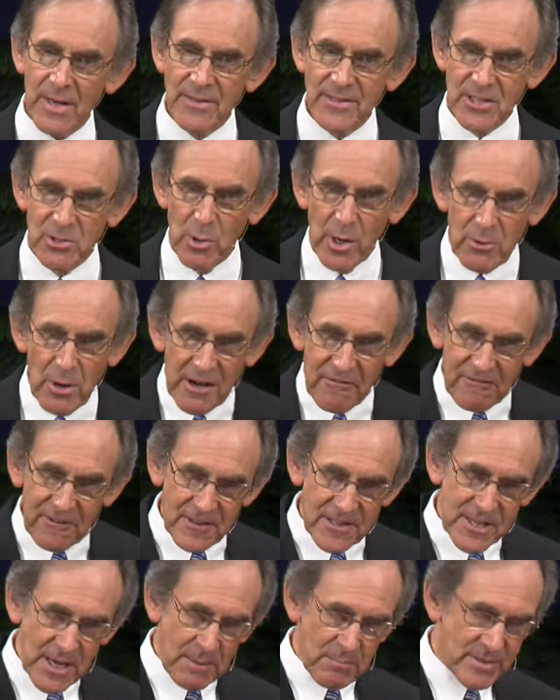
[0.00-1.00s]
do we wait for
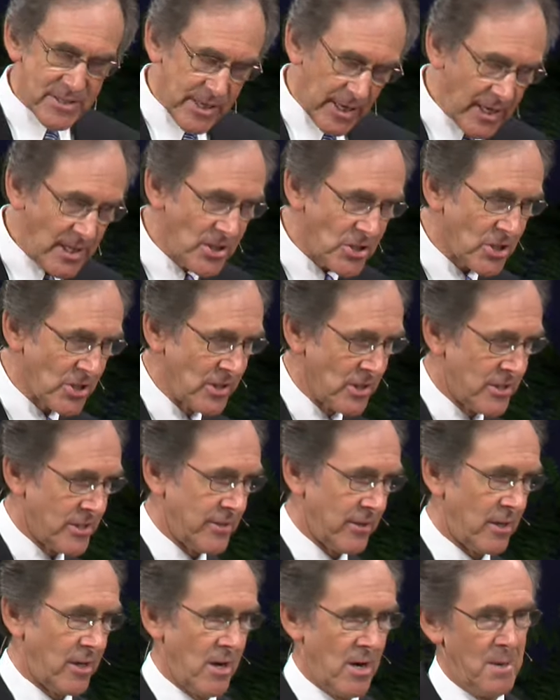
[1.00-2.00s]
temptations
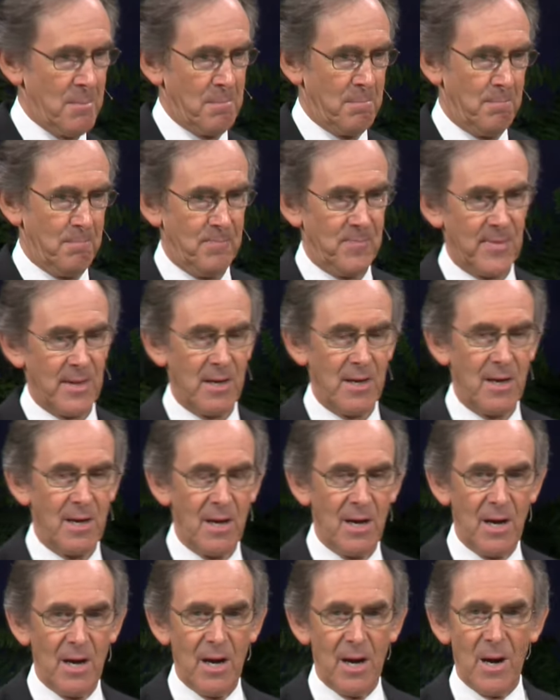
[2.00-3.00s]
to come
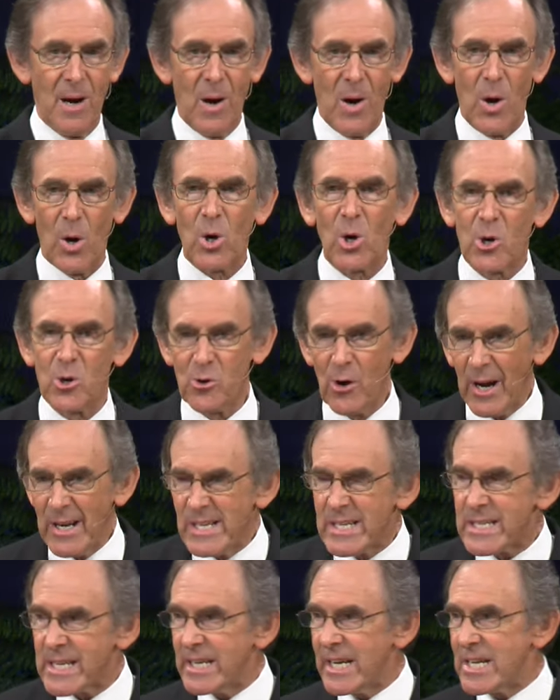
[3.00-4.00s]
or
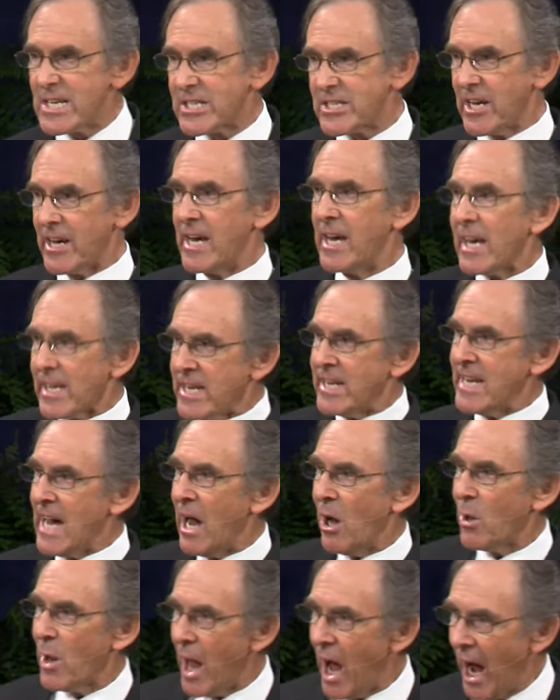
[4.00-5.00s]
crises to hit in
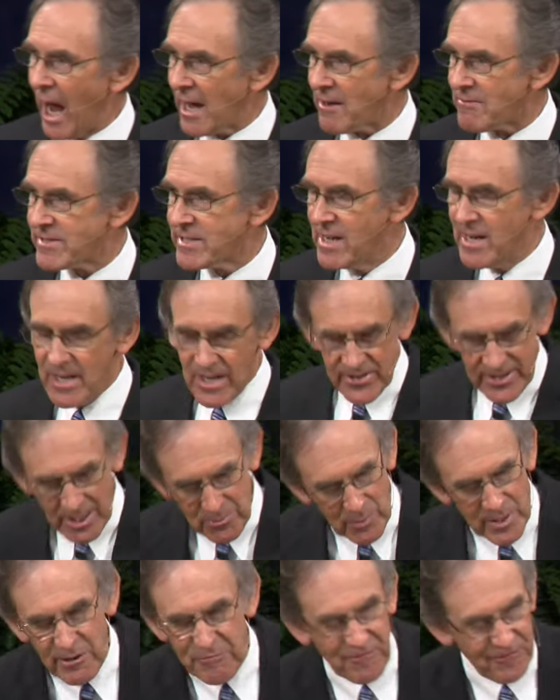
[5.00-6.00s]
our lives,
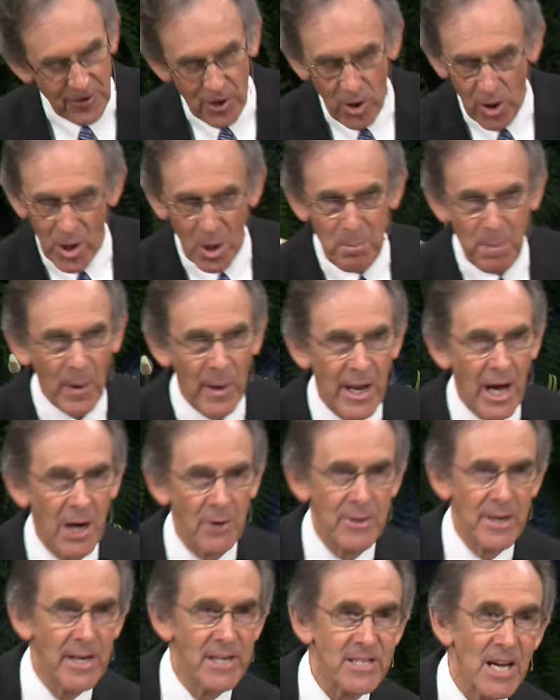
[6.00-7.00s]
then we fall upon our
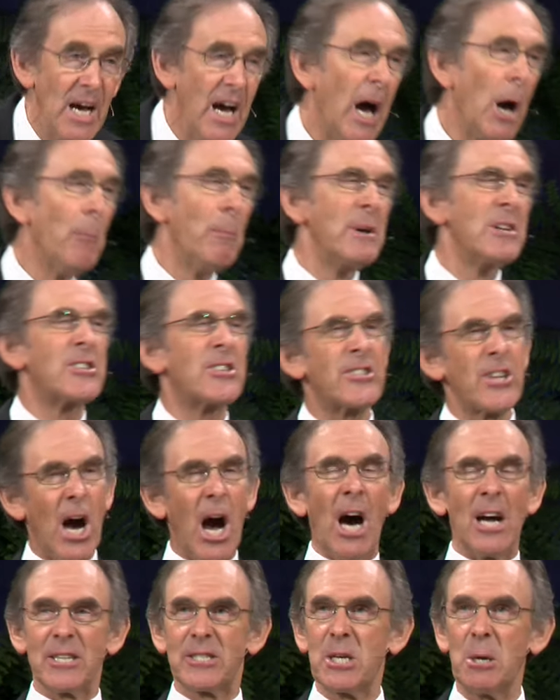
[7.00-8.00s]
knees and we
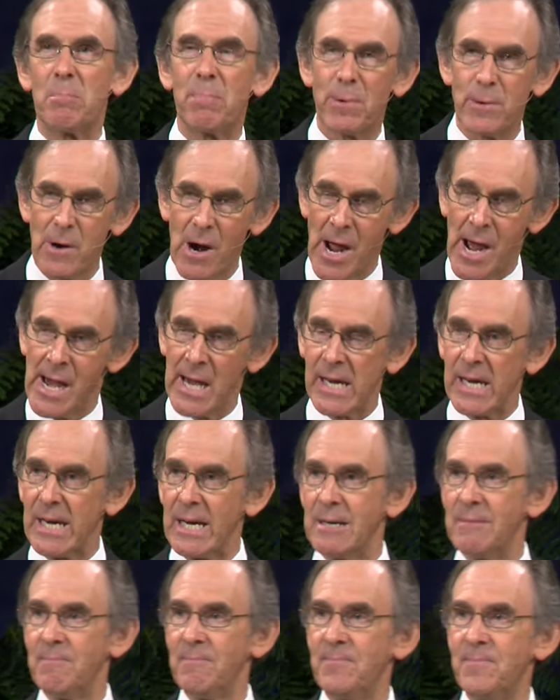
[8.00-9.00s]
start to pray?
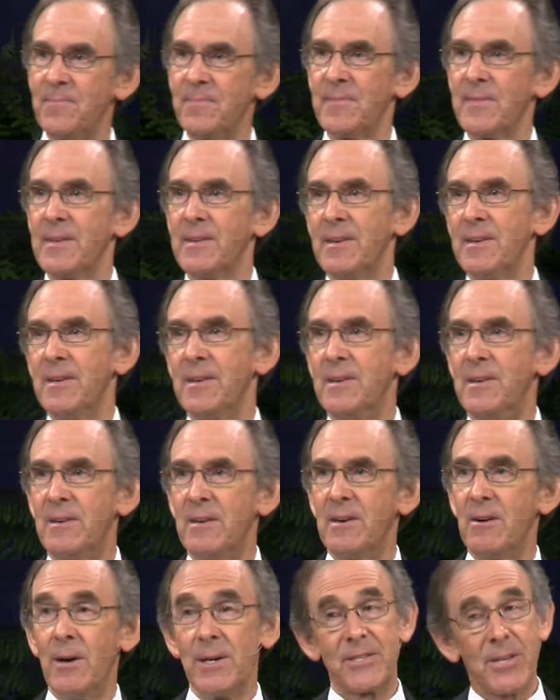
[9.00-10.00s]

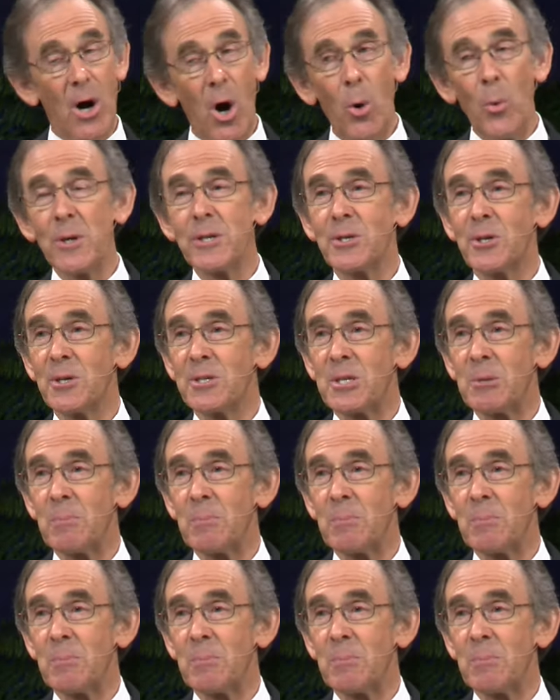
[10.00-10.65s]
Well, it's always good